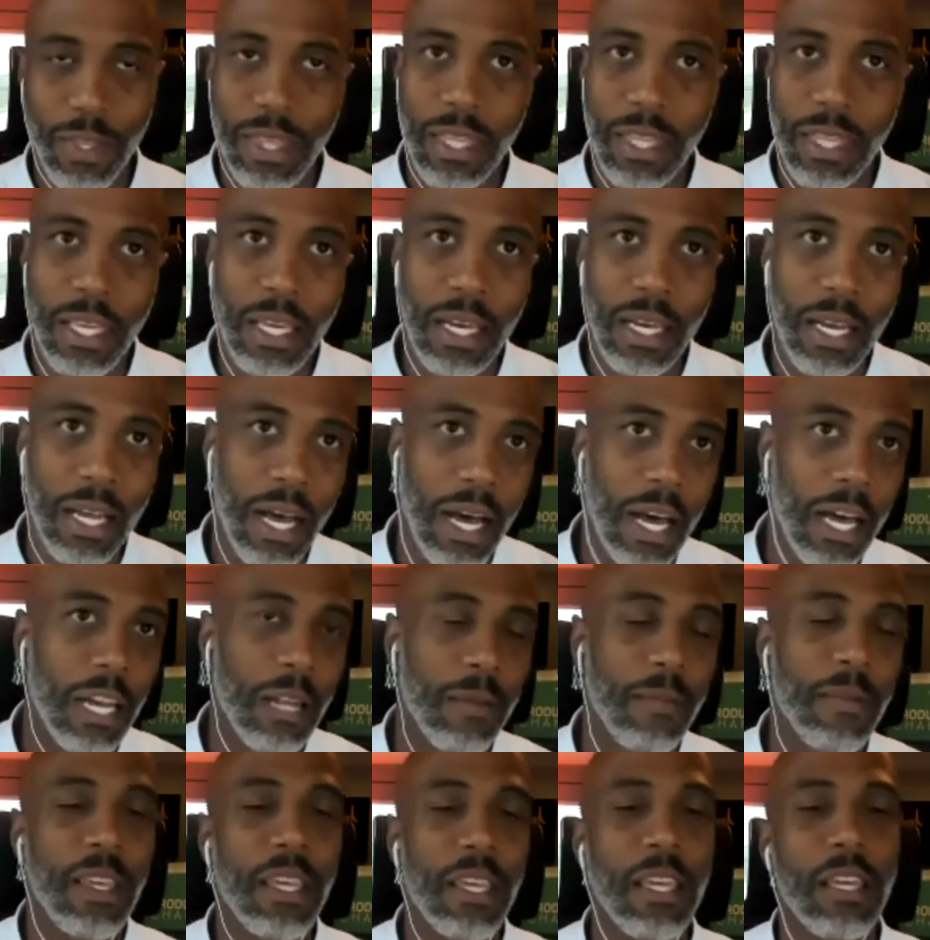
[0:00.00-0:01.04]

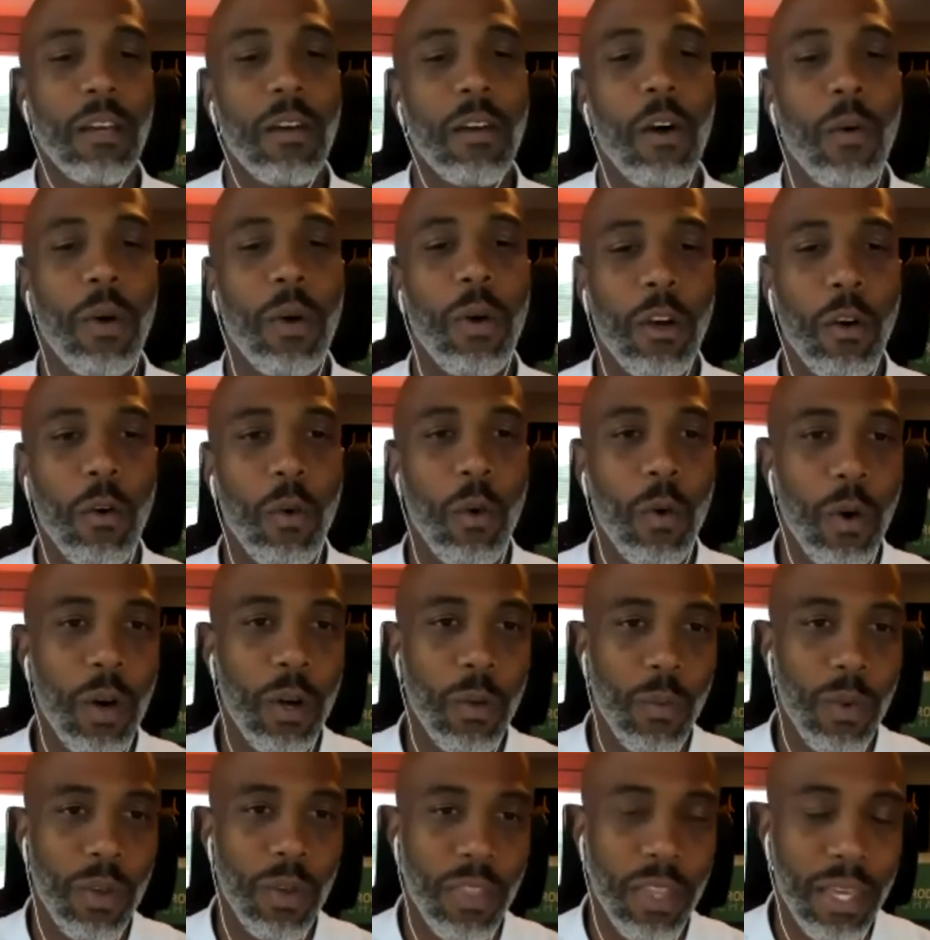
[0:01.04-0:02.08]
economy, going on
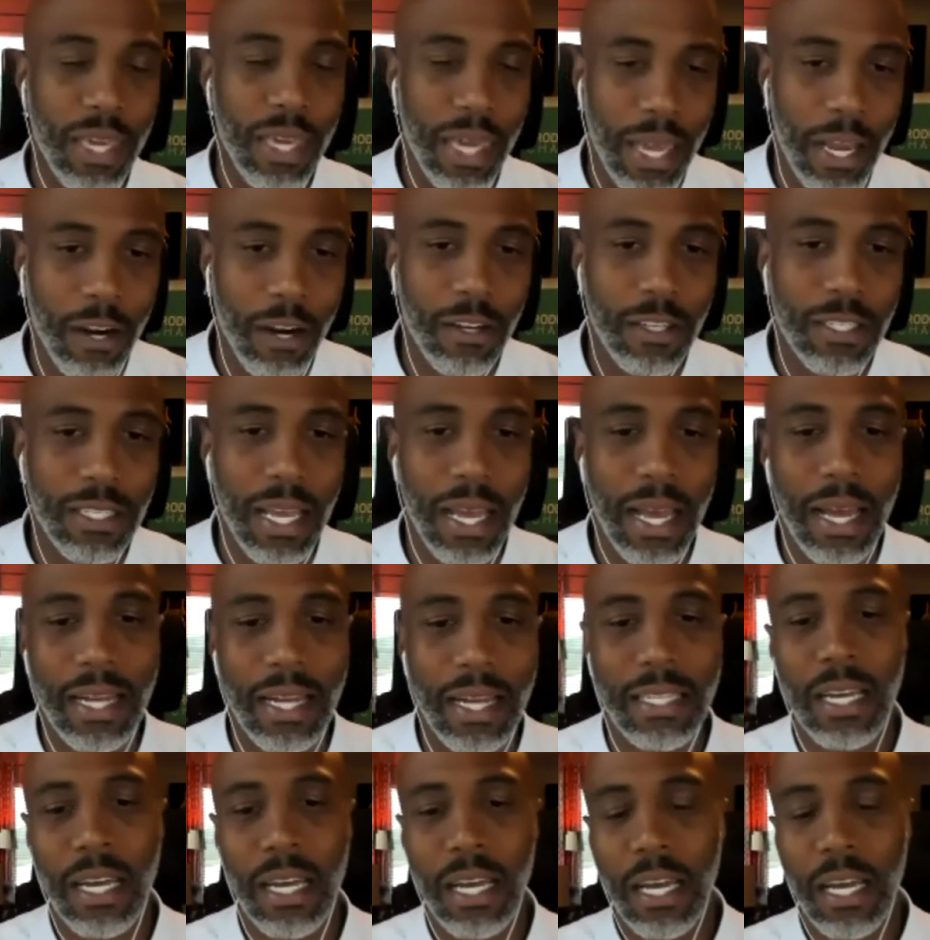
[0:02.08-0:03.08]
with the CARES Act,